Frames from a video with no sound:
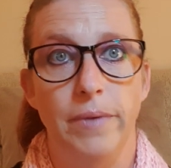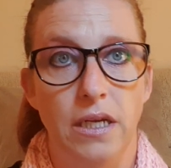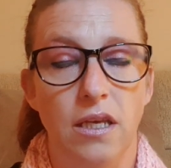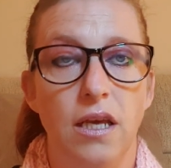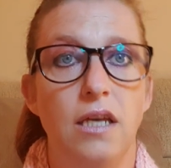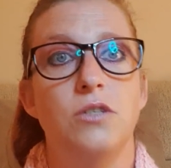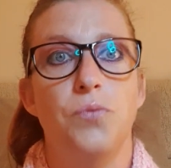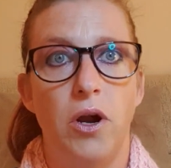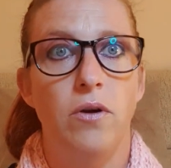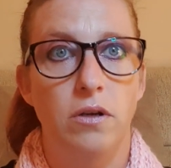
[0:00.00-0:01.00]
me, here's
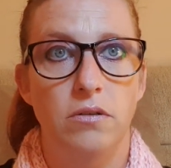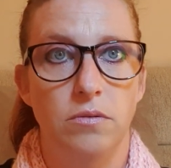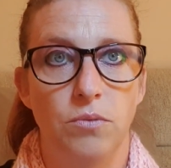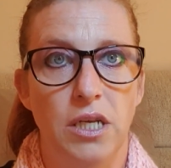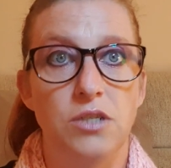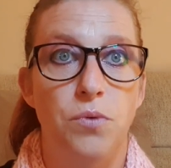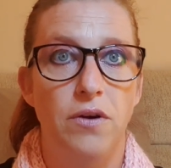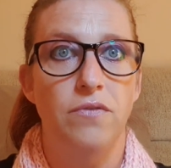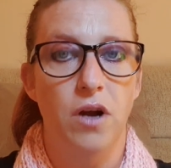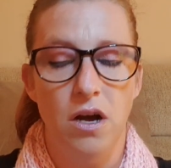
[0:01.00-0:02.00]
where
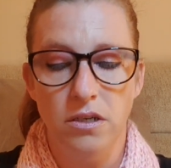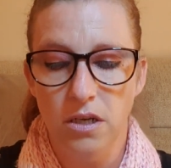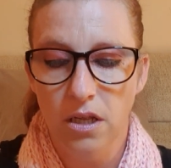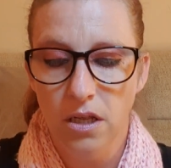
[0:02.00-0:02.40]
I've gone.